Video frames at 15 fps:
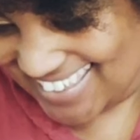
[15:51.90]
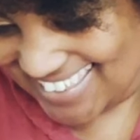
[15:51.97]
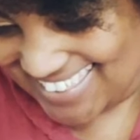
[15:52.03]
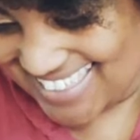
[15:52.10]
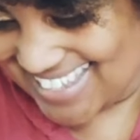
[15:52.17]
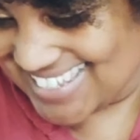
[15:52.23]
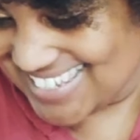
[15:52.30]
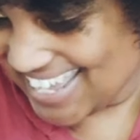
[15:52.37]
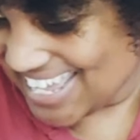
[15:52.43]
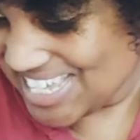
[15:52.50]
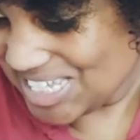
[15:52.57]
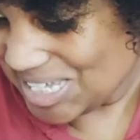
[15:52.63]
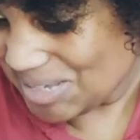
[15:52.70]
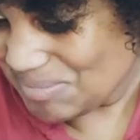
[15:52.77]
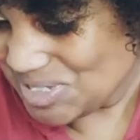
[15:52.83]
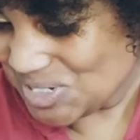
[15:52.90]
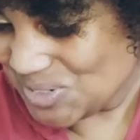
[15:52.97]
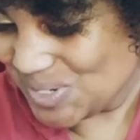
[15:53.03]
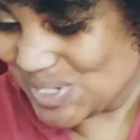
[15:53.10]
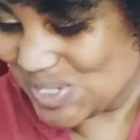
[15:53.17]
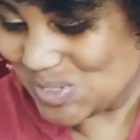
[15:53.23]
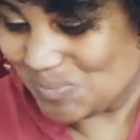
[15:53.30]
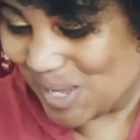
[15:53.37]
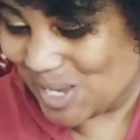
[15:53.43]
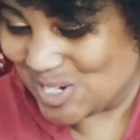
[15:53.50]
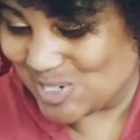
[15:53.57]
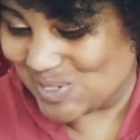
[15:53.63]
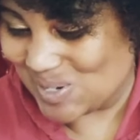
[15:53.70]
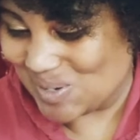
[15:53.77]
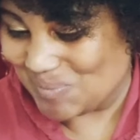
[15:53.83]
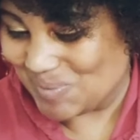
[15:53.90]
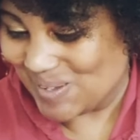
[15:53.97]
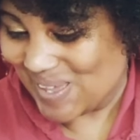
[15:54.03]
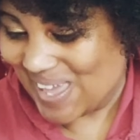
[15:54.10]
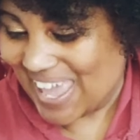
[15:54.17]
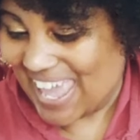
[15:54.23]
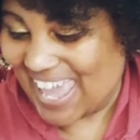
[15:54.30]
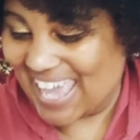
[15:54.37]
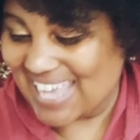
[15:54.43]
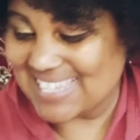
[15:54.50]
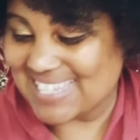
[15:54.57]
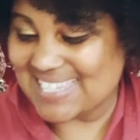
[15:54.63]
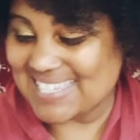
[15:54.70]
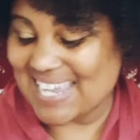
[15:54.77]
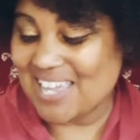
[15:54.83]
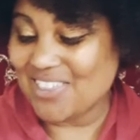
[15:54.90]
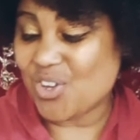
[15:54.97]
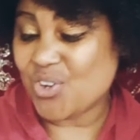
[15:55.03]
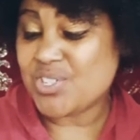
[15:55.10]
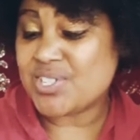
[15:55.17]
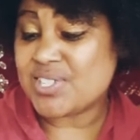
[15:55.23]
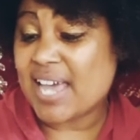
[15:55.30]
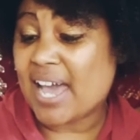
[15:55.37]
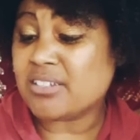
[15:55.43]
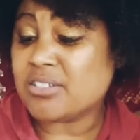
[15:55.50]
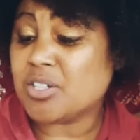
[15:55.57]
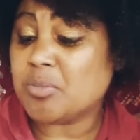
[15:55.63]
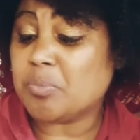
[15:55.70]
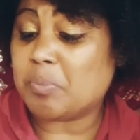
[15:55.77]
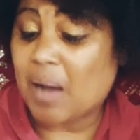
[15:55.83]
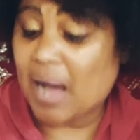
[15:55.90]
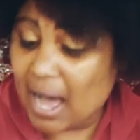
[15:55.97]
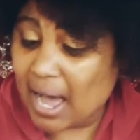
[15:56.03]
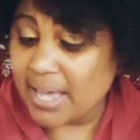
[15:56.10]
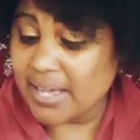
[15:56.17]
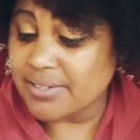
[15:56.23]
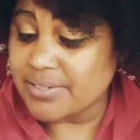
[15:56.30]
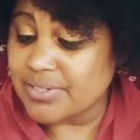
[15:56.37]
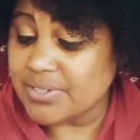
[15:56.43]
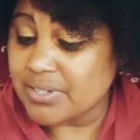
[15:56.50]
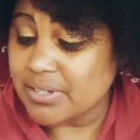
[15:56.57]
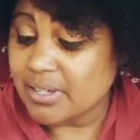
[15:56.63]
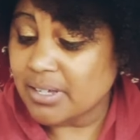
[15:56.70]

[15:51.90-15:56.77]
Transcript: They take him to his spaceship and say their sad goodbyes.